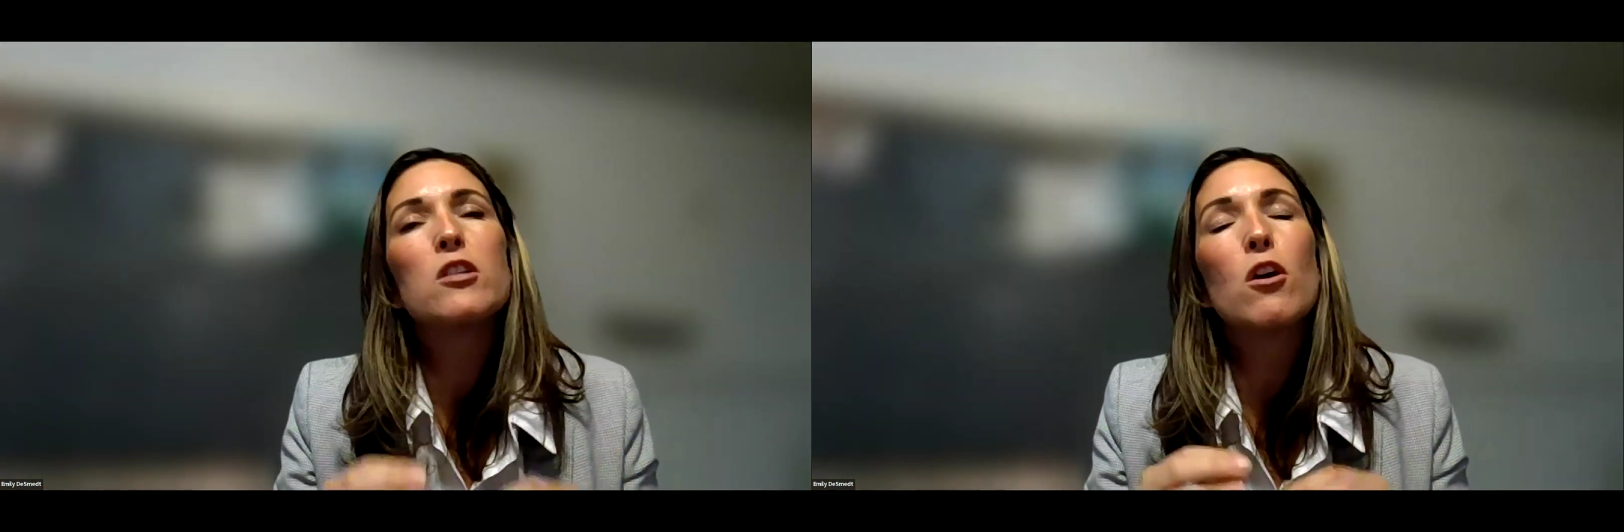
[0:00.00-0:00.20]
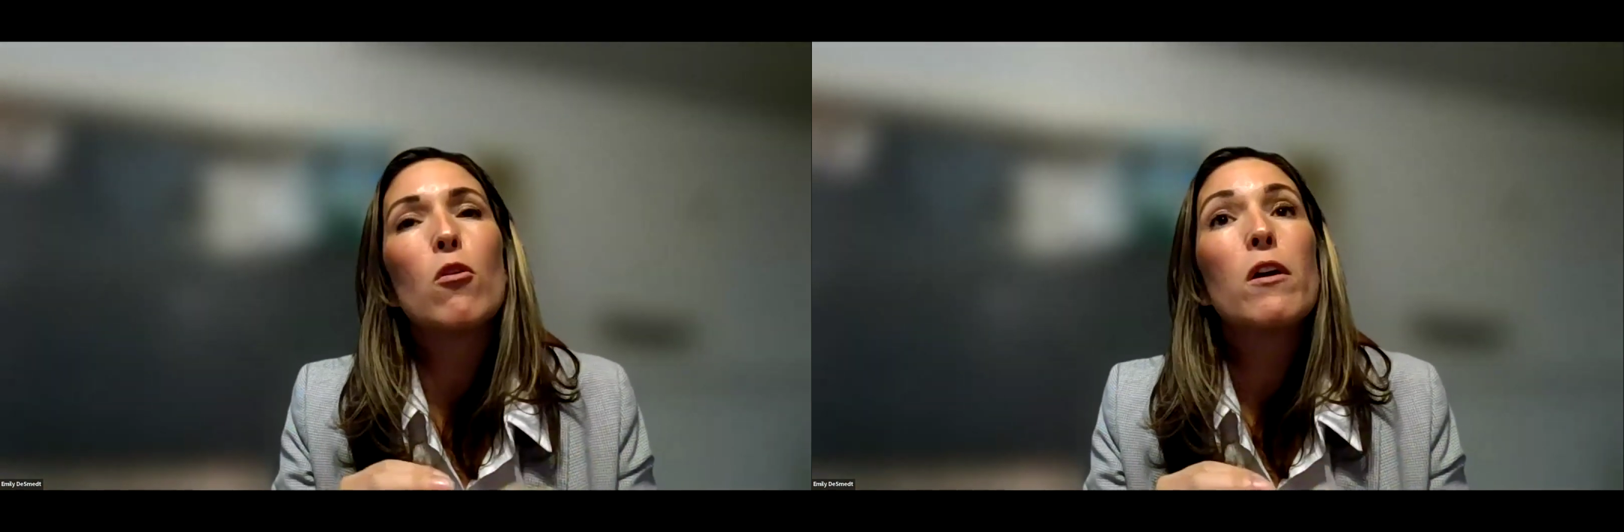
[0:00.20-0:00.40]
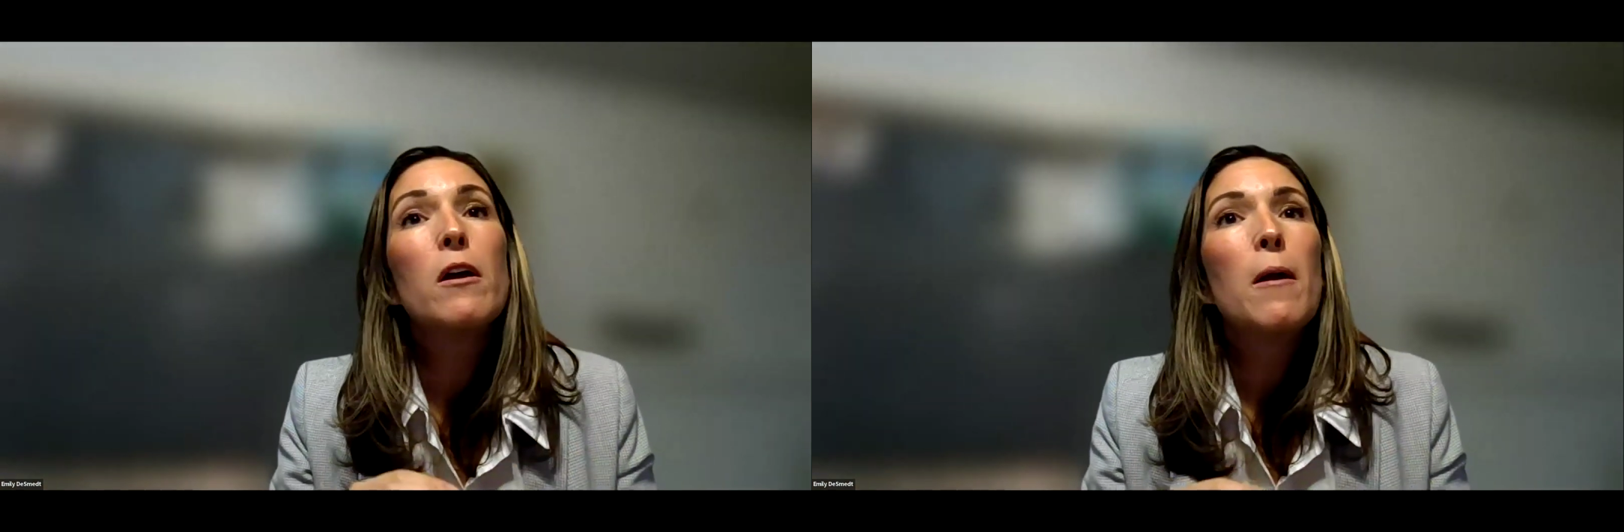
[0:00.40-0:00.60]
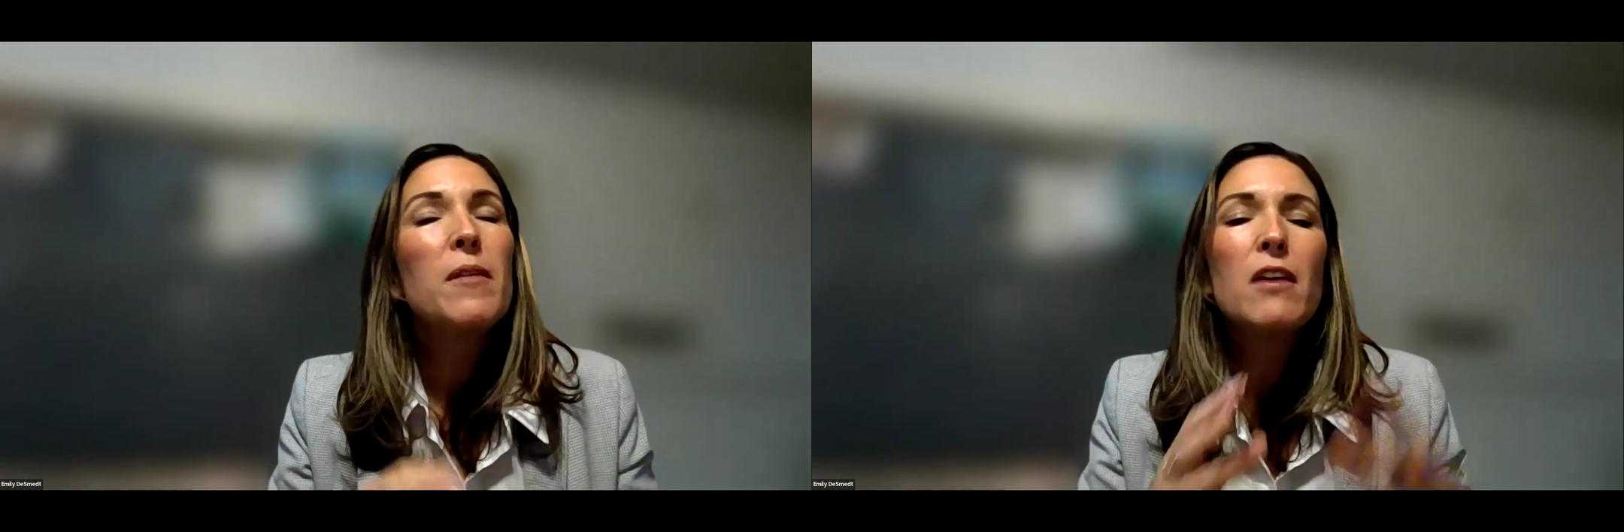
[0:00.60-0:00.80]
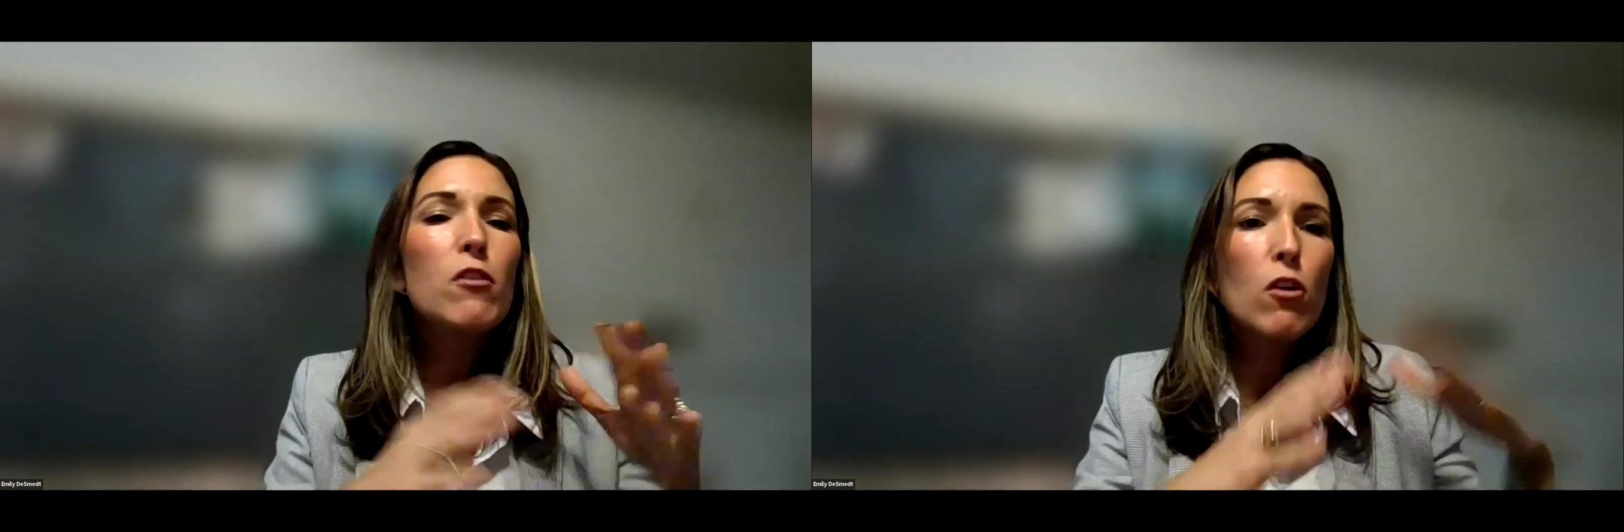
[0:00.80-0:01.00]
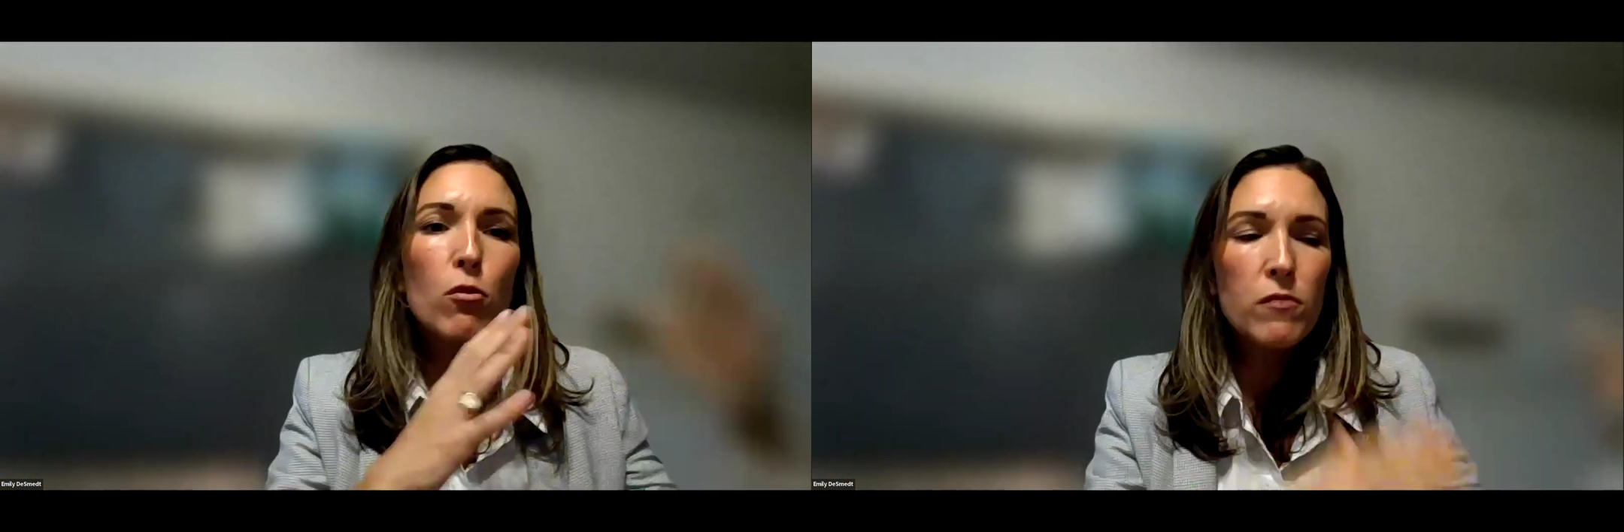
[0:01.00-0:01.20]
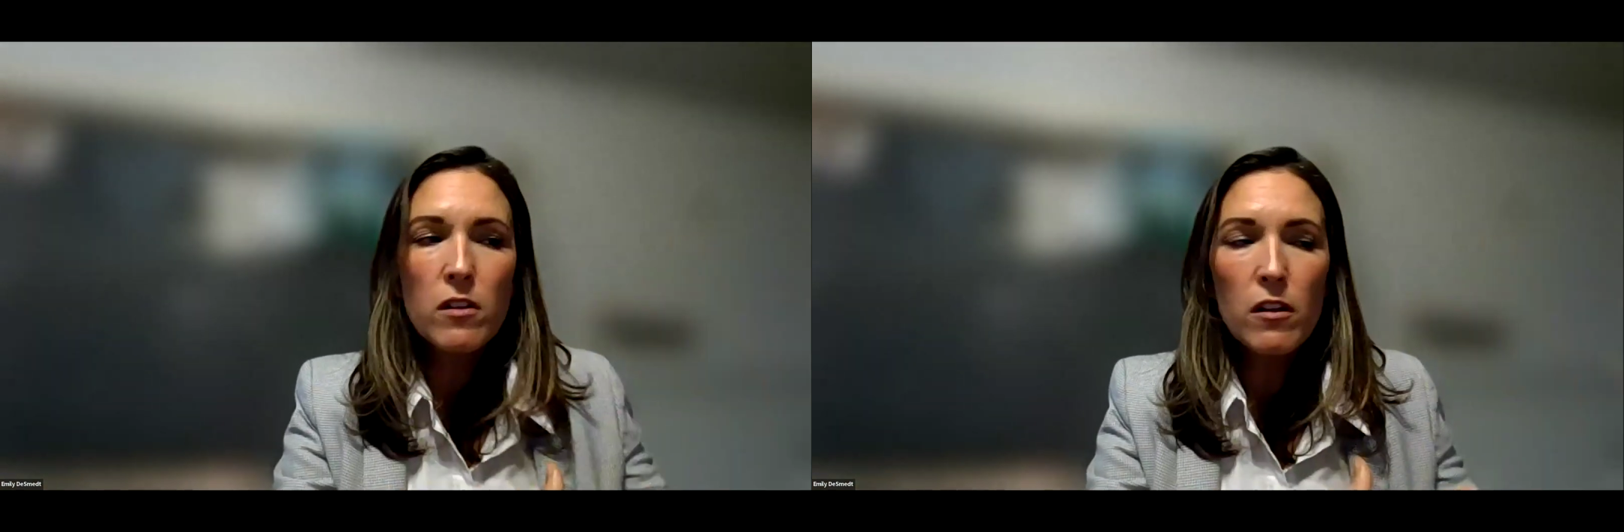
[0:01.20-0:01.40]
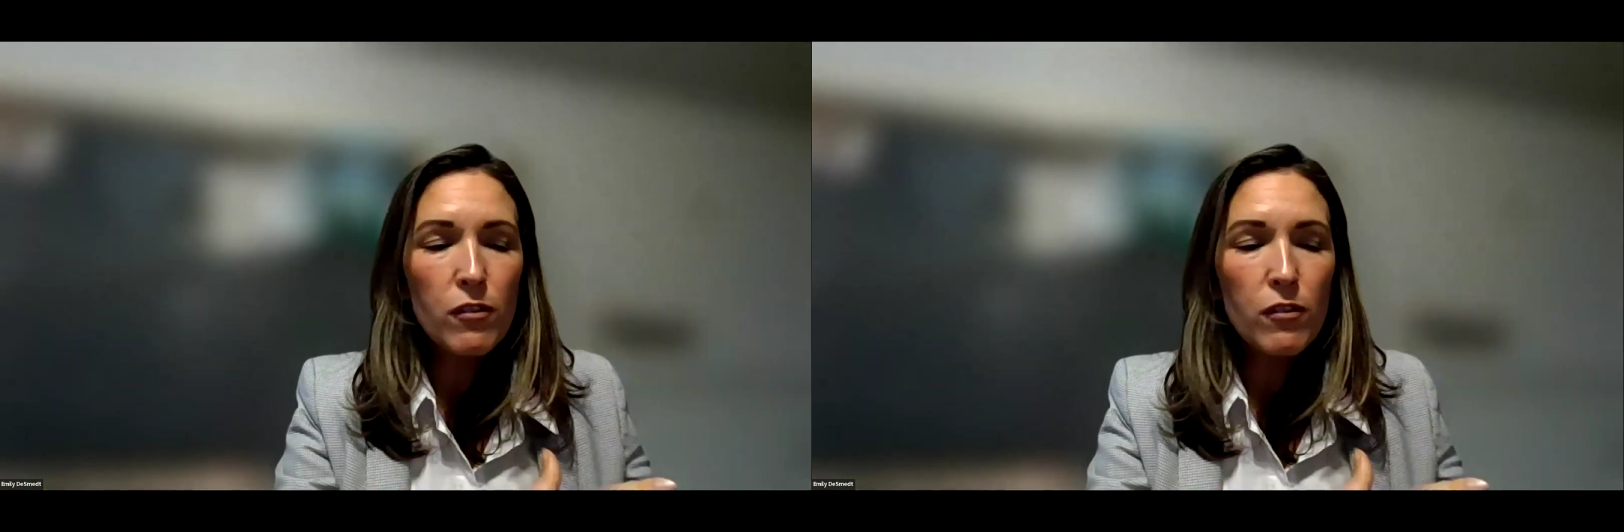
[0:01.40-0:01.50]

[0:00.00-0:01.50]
So even though